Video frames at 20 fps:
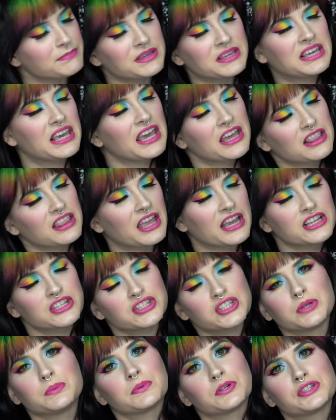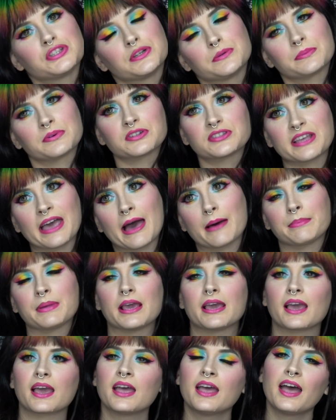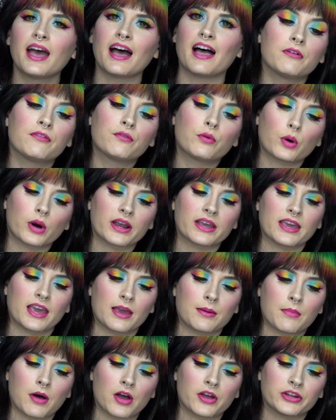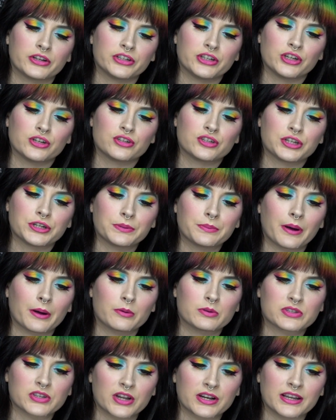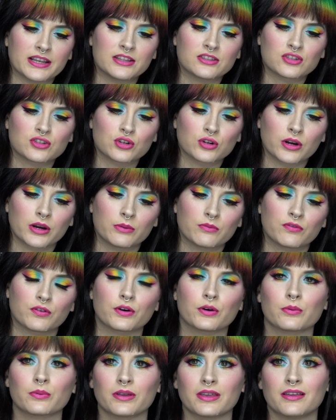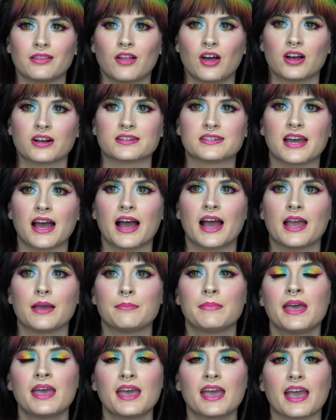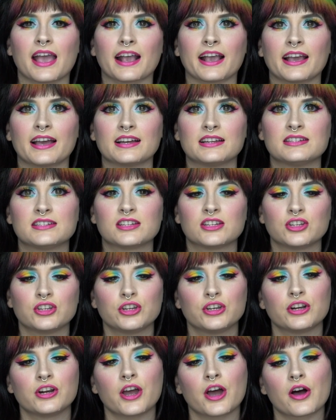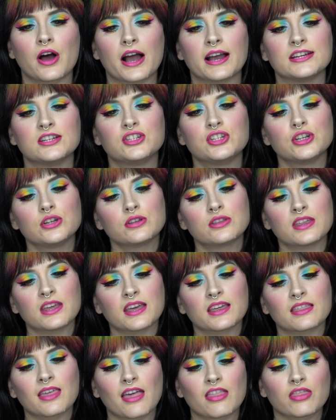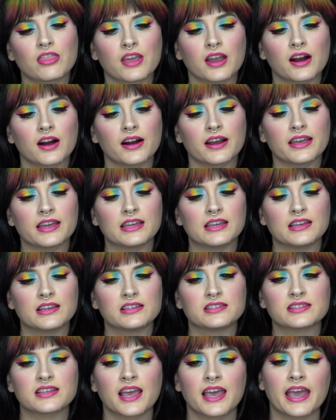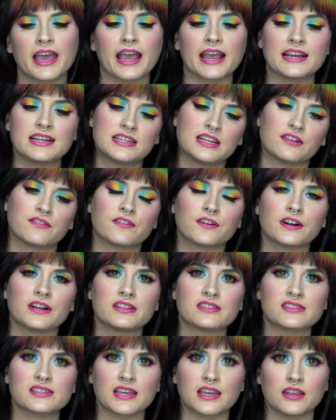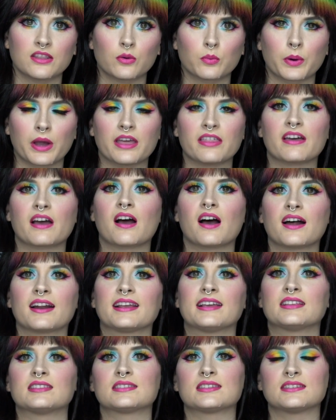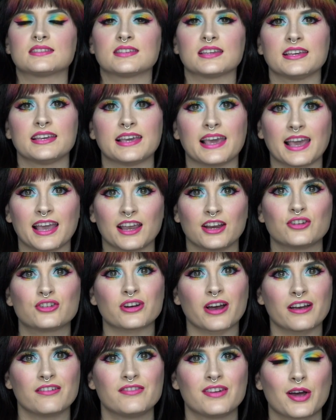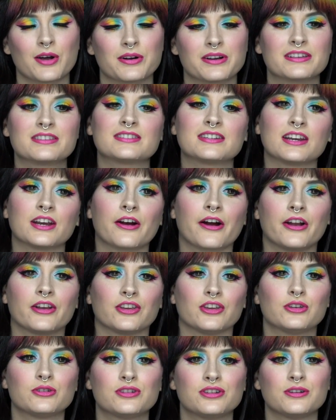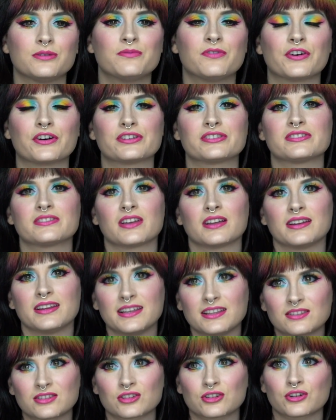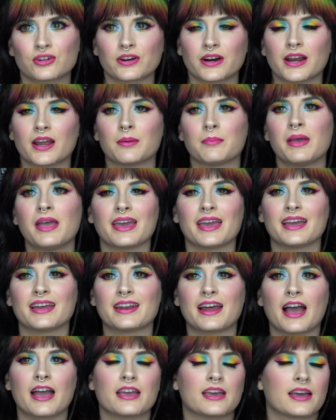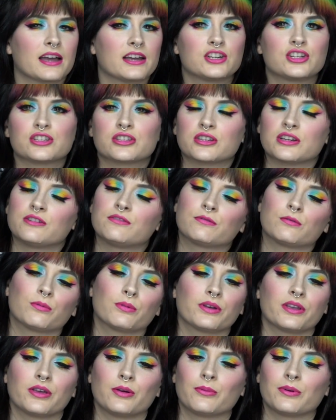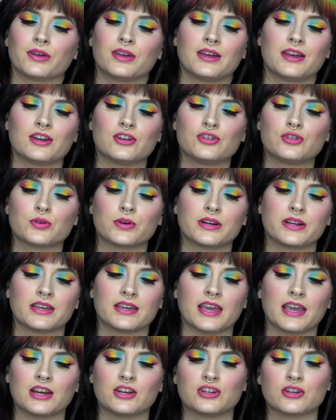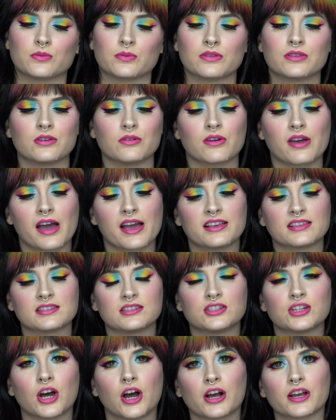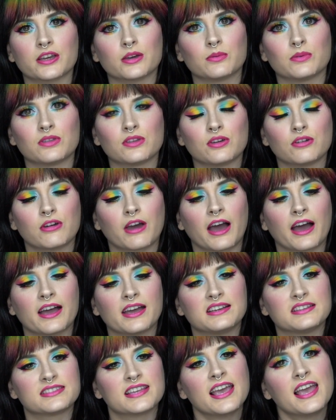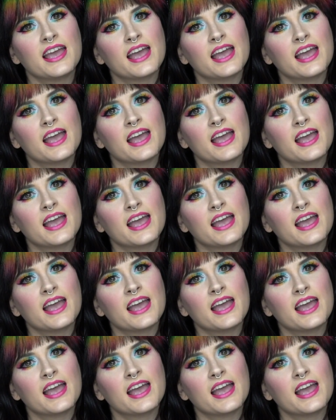get like super, super sappy. Before I came on YouTube, I was on Instagram for a really long time. And, you know, I do think that there is a difference in the way that audiences engage. I've noticed here on YouTube versus on Instagram. And I just have really, really enjoyed engaging with you guys and talking with you guys